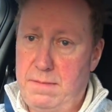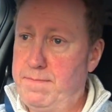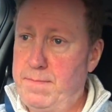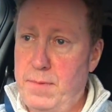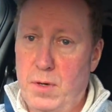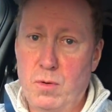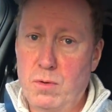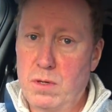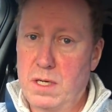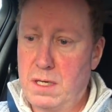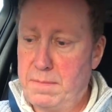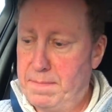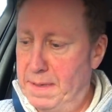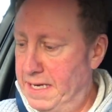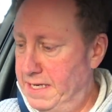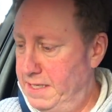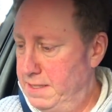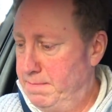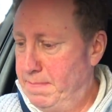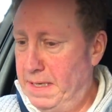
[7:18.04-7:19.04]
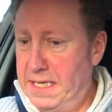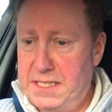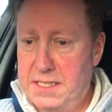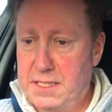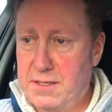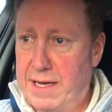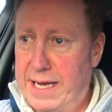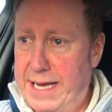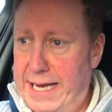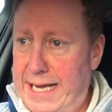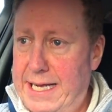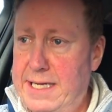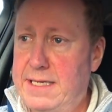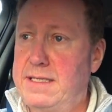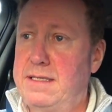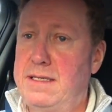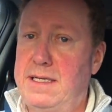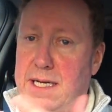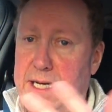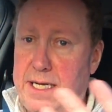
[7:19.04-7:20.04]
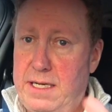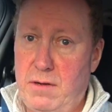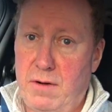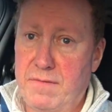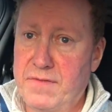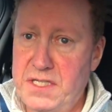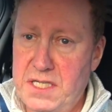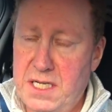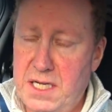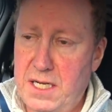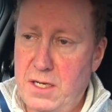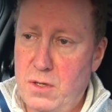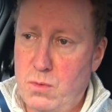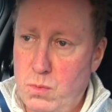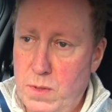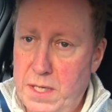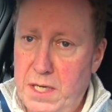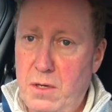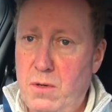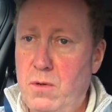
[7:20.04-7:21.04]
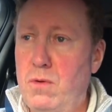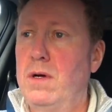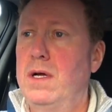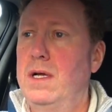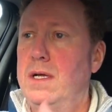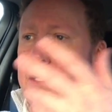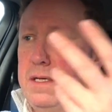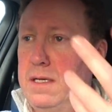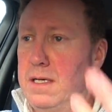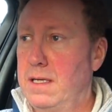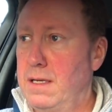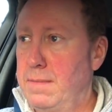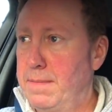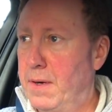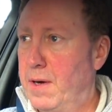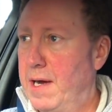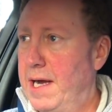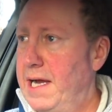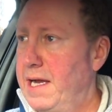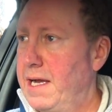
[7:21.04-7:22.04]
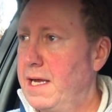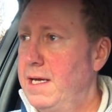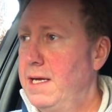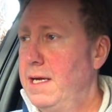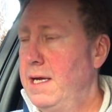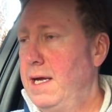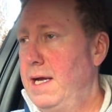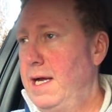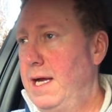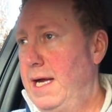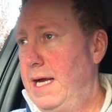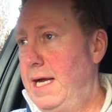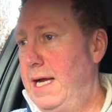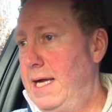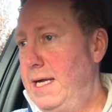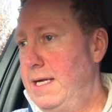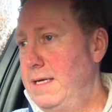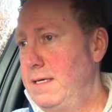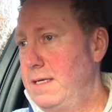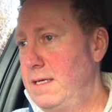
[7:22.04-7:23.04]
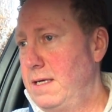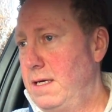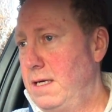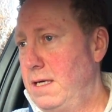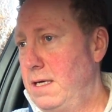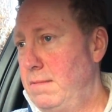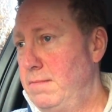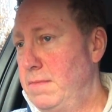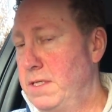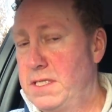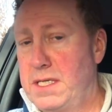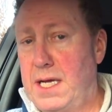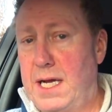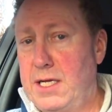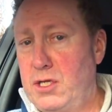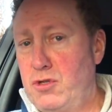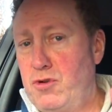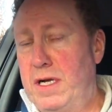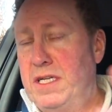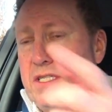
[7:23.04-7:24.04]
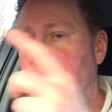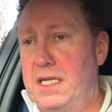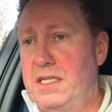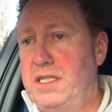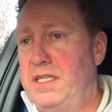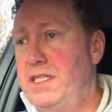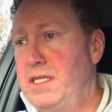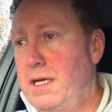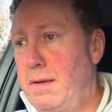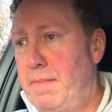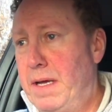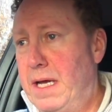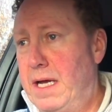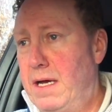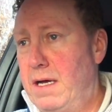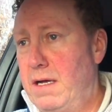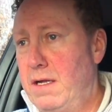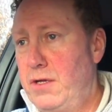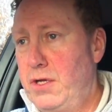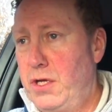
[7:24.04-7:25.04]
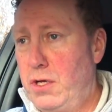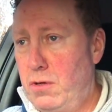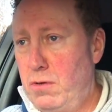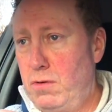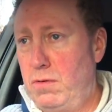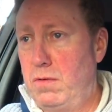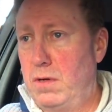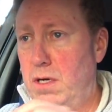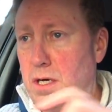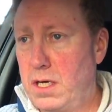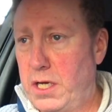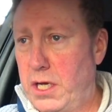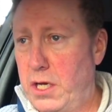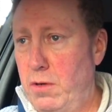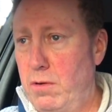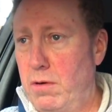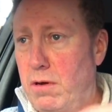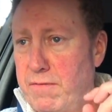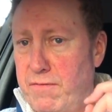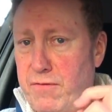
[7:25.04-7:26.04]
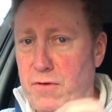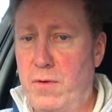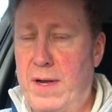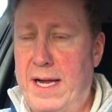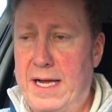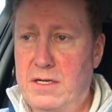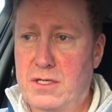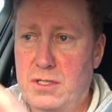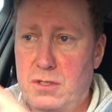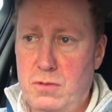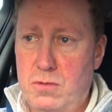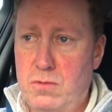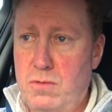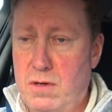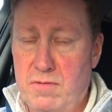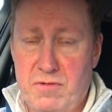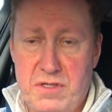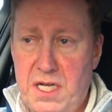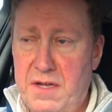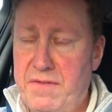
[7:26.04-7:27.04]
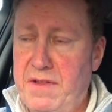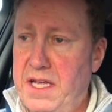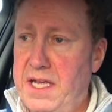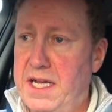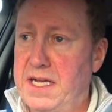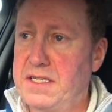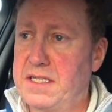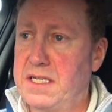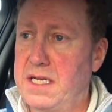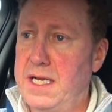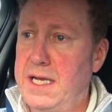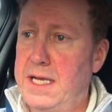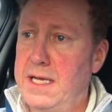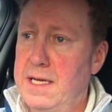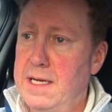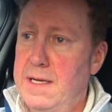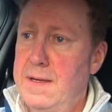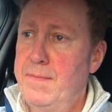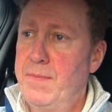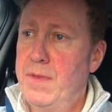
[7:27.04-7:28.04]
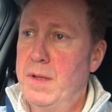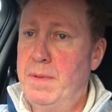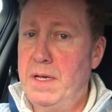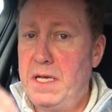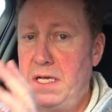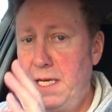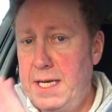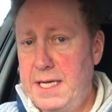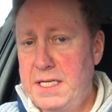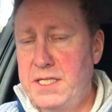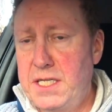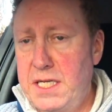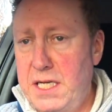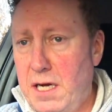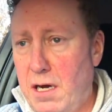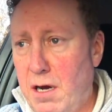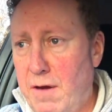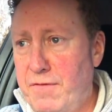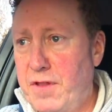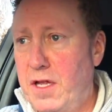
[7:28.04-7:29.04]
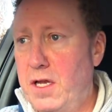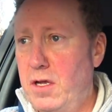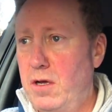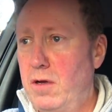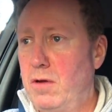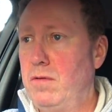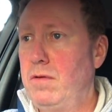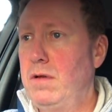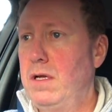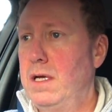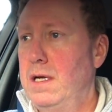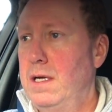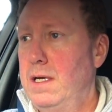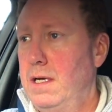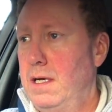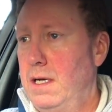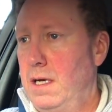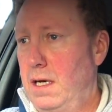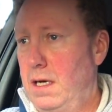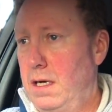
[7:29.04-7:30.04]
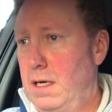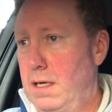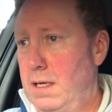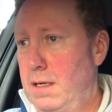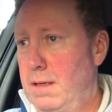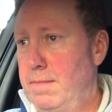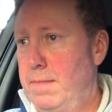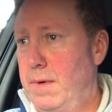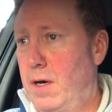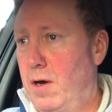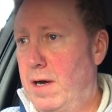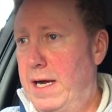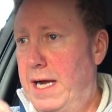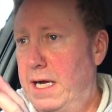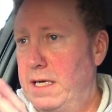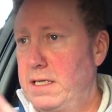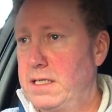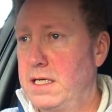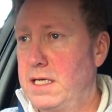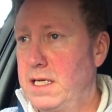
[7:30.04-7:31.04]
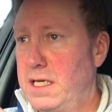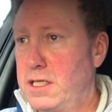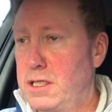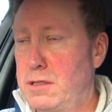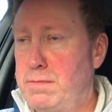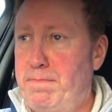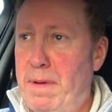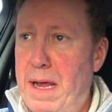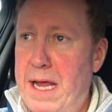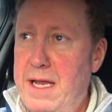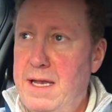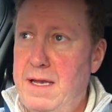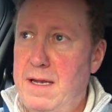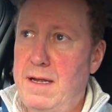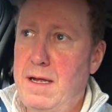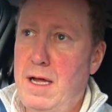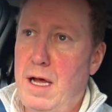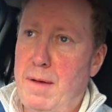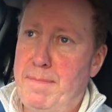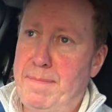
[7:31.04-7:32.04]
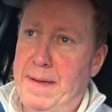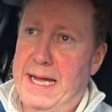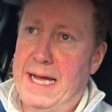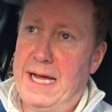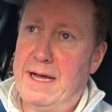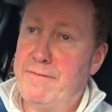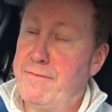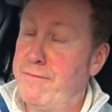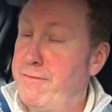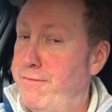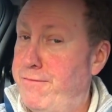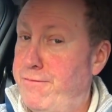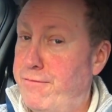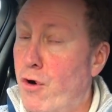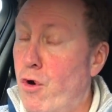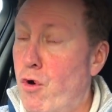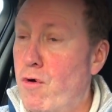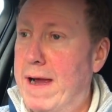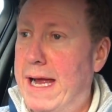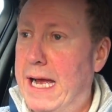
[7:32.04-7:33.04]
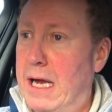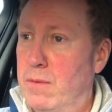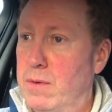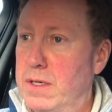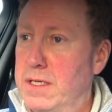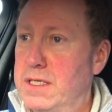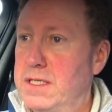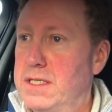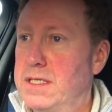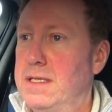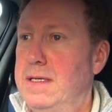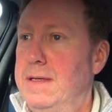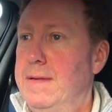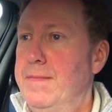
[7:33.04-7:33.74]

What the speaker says: all of the pieces I had, and obviously the wheel and the bike. And I say, Treads actually sent me out a new Q-lock through axle. I received it yesterday, but yesterday afternoon I actually spent about 4 hours,